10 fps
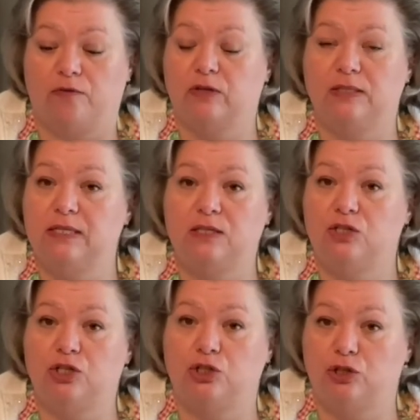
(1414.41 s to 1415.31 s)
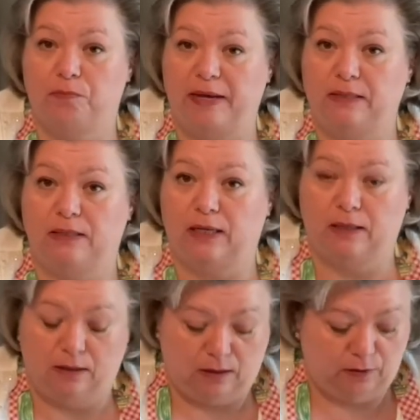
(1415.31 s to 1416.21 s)
because this is just your basic
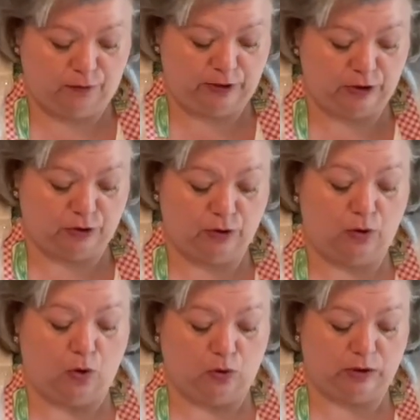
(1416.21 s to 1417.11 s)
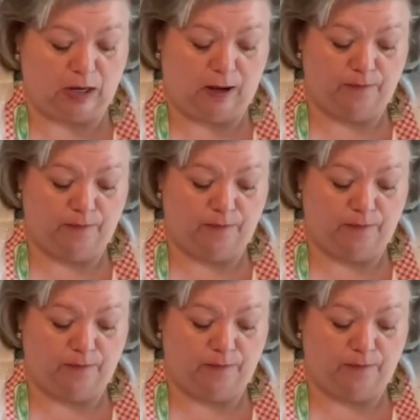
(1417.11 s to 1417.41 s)
freezer coleslaw.